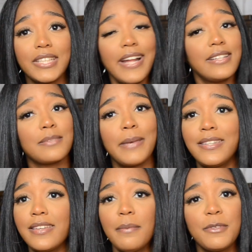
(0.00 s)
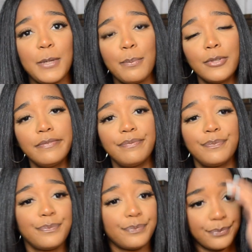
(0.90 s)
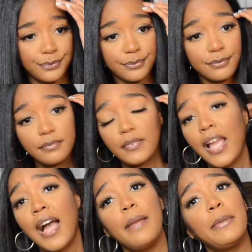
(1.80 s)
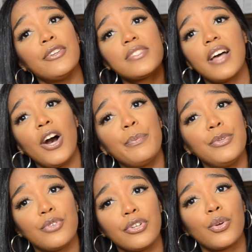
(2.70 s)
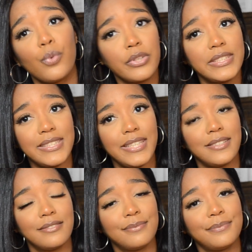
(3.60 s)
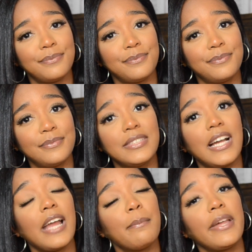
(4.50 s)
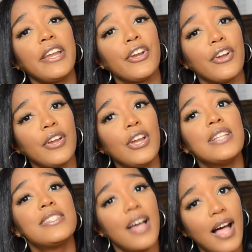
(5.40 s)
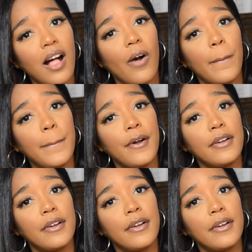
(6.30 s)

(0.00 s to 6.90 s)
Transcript: Slide into my DMs, people. I'm here to help you during quarantine. I'm here to help.